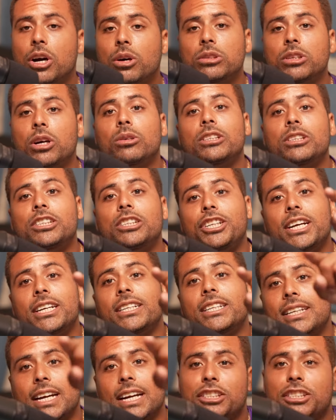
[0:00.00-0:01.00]
out to Jadon
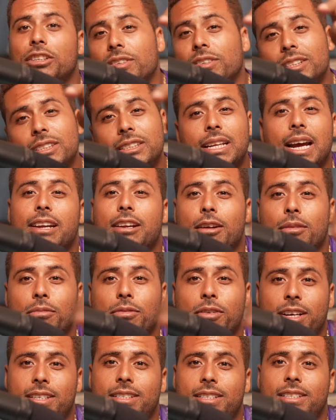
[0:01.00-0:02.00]
Sancho for standing up for
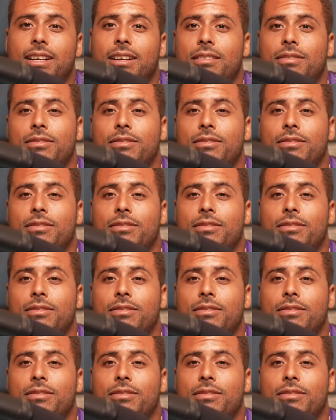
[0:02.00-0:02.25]
yourself.